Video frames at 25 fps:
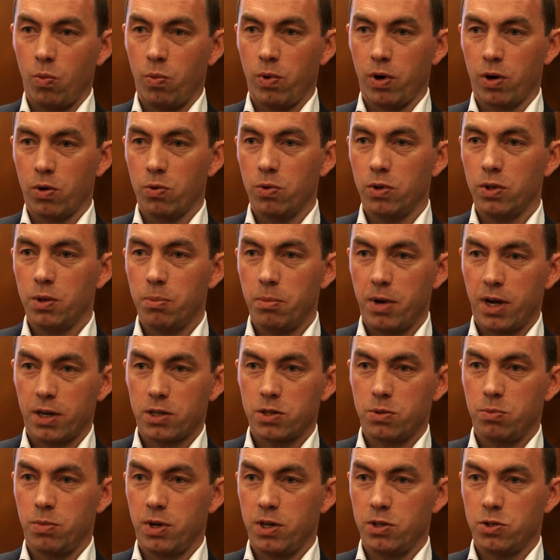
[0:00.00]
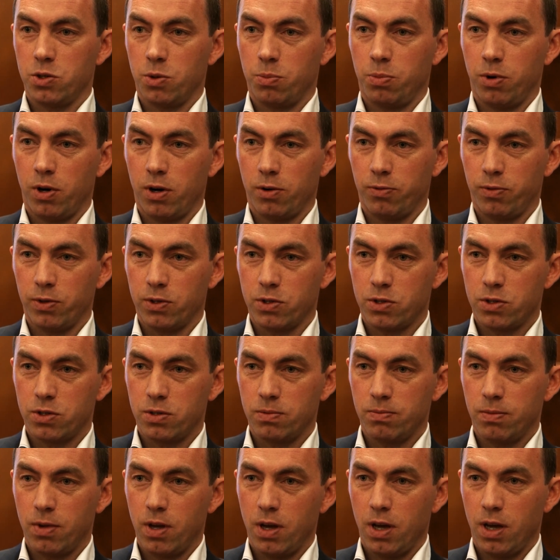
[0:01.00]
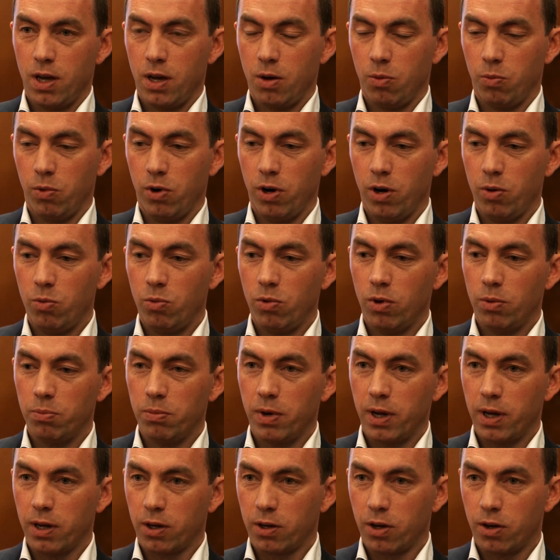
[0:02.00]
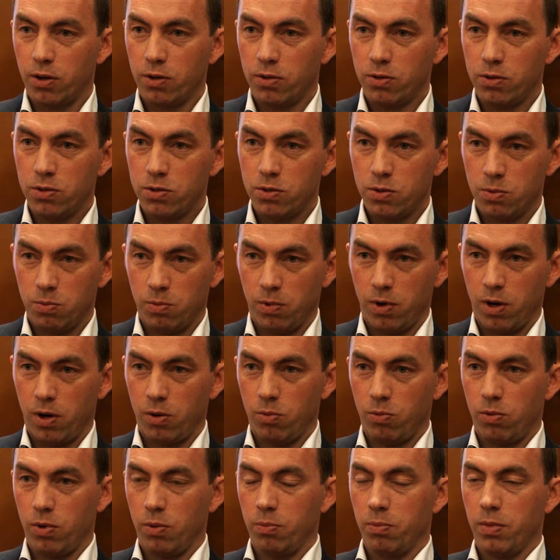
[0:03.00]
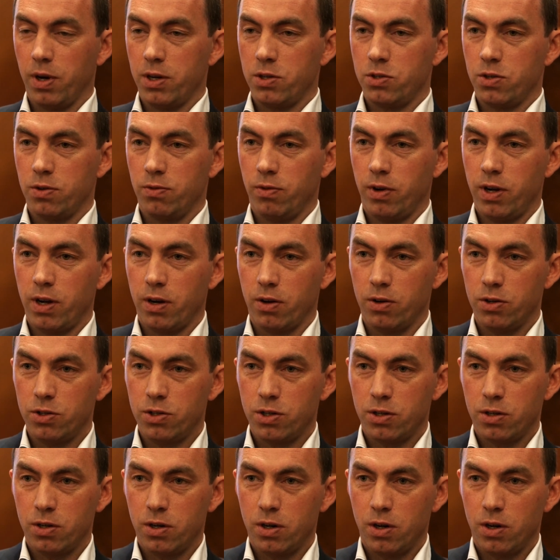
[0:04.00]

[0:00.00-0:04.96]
we're going to maximise our profits. We're not run by accountants, we're not run by surveyors,